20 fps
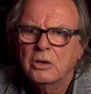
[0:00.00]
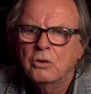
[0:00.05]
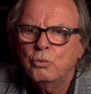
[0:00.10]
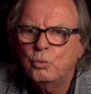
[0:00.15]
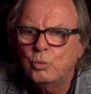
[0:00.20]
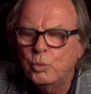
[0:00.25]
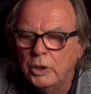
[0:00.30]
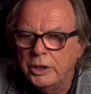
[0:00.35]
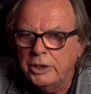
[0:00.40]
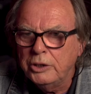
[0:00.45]

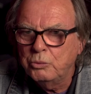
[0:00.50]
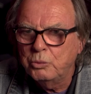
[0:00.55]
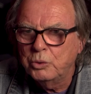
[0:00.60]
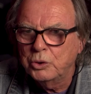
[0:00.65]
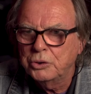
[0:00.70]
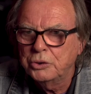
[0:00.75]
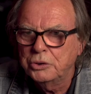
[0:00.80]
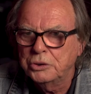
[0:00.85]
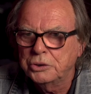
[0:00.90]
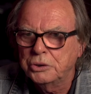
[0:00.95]
We
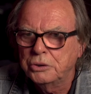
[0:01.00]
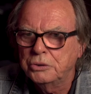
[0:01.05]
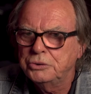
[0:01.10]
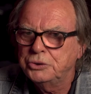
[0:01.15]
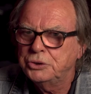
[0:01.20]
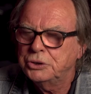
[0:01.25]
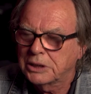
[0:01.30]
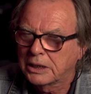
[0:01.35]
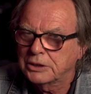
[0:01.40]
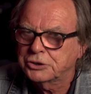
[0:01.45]
were
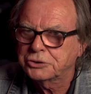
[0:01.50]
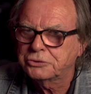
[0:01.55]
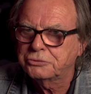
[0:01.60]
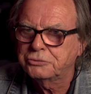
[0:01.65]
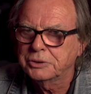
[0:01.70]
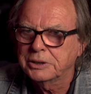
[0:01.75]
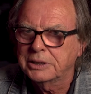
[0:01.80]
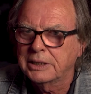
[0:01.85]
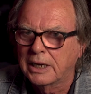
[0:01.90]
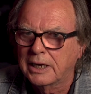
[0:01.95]
just
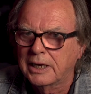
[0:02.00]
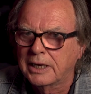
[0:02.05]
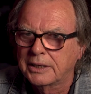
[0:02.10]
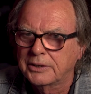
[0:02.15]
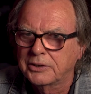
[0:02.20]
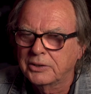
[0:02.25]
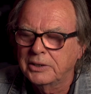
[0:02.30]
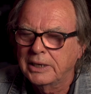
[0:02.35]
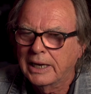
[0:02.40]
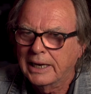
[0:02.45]

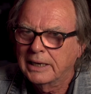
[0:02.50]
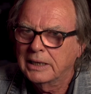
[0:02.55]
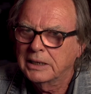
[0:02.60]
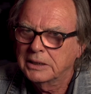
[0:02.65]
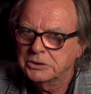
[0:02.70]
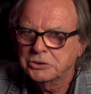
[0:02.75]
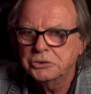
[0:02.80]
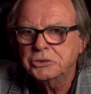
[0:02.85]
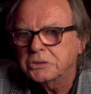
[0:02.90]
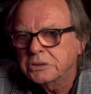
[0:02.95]
regarded
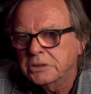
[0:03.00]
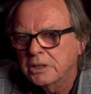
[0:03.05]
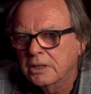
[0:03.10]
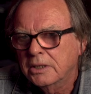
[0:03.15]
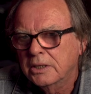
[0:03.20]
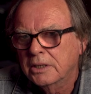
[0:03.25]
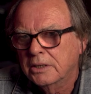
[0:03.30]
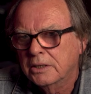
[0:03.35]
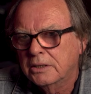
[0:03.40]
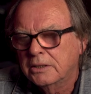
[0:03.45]
as
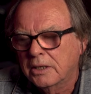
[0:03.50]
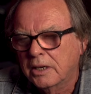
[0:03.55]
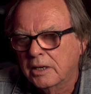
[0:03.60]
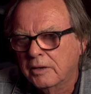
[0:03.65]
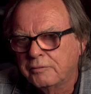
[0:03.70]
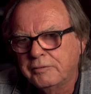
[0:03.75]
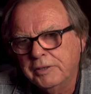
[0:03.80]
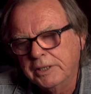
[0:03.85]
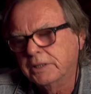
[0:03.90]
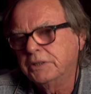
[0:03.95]
a
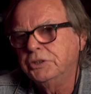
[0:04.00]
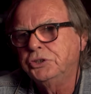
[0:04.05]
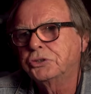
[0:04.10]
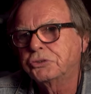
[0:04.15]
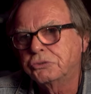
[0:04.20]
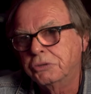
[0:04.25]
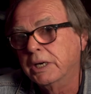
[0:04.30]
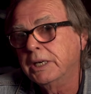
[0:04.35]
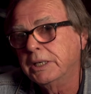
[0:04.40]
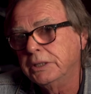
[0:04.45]
fairly
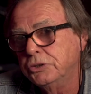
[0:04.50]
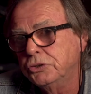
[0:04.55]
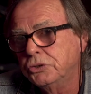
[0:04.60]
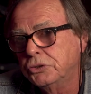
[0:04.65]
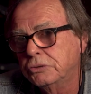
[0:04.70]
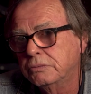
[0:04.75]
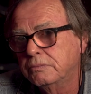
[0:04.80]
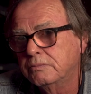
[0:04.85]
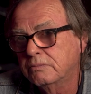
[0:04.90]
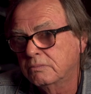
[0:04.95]

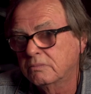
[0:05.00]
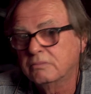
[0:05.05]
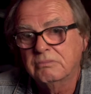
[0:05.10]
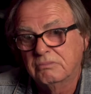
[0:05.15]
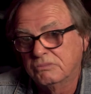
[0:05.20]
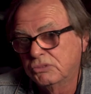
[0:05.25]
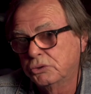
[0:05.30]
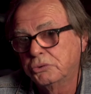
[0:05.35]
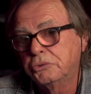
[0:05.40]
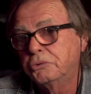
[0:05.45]
strange
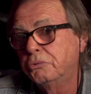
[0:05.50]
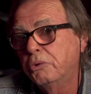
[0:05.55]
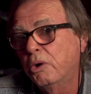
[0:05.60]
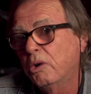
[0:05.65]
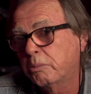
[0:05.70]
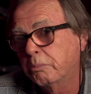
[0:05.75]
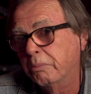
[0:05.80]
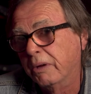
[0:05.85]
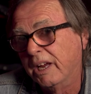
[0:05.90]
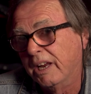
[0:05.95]
sort of
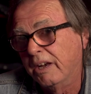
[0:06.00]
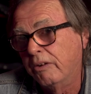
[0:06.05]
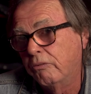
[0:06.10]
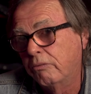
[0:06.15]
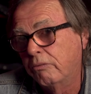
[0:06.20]
rock band.